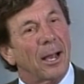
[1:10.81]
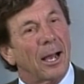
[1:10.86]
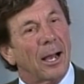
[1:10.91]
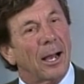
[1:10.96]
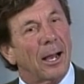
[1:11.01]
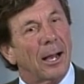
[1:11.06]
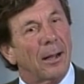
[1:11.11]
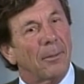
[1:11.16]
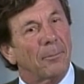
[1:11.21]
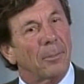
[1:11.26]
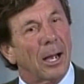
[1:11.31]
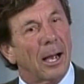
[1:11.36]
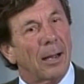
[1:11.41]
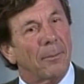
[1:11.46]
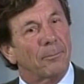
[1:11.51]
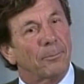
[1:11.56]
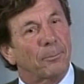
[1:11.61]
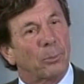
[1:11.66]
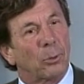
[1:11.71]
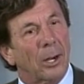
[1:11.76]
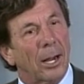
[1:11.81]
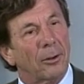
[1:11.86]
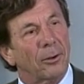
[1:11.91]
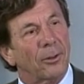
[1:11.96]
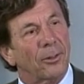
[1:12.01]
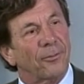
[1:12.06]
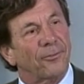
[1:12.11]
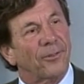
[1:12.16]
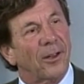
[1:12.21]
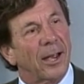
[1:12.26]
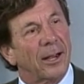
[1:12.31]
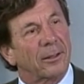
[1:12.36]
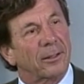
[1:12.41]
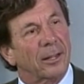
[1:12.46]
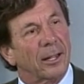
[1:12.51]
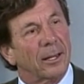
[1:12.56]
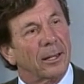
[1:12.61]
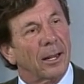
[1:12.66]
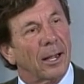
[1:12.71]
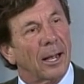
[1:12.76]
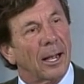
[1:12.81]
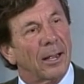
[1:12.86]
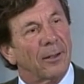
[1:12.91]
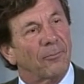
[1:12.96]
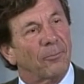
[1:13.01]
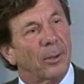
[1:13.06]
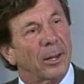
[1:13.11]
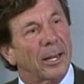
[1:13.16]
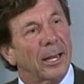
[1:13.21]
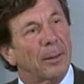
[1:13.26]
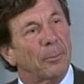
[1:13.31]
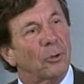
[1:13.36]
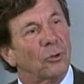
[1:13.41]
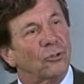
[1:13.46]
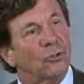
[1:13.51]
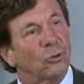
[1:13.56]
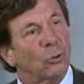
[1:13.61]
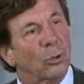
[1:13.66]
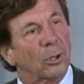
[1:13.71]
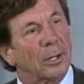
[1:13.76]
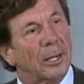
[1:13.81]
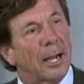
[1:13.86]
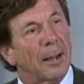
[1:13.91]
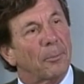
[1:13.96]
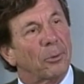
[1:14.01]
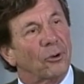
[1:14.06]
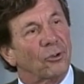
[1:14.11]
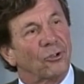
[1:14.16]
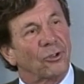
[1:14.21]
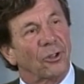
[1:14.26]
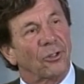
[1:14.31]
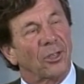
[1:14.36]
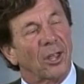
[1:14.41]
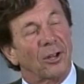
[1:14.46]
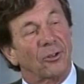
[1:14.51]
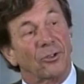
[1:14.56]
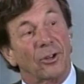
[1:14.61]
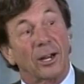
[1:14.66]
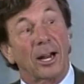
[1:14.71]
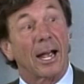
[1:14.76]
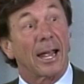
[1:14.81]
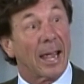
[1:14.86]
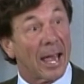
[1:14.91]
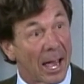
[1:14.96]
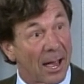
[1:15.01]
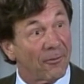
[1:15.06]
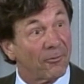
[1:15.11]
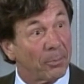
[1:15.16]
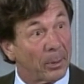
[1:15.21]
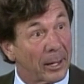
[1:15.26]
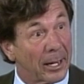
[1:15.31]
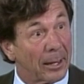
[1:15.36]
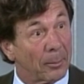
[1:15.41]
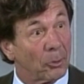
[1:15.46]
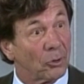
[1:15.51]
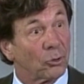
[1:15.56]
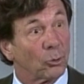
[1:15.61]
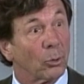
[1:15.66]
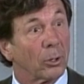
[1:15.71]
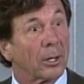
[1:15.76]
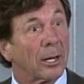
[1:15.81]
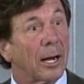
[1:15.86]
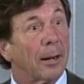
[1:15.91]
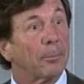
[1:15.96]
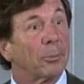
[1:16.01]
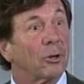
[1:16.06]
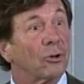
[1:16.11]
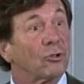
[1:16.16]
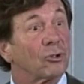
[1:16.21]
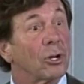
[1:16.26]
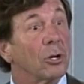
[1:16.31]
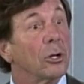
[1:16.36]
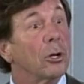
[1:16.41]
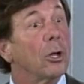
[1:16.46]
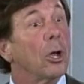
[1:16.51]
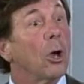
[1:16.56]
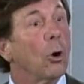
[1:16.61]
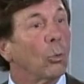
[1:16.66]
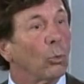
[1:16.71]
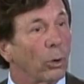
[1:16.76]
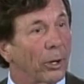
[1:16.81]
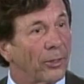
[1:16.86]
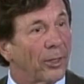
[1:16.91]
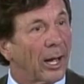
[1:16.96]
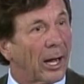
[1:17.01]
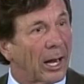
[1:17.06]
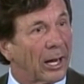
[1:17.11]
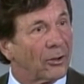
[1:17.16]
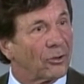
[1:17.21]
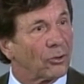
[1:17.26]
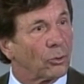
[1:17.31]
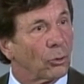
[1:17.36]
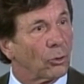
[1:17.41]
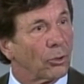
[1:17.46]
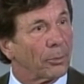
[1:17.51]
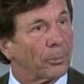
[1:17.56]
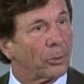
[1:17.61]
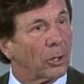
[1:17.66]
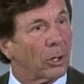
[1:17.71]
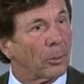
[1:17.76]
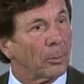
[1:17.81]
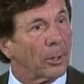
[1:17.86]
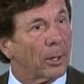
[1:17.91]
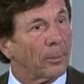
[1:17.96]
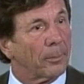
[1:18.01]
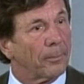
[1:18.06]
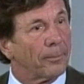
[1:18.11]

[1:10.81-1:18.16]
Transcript: I'm proud of the fact that I've been able to accomplish the things that I have been able to accomplish with the high school diploma.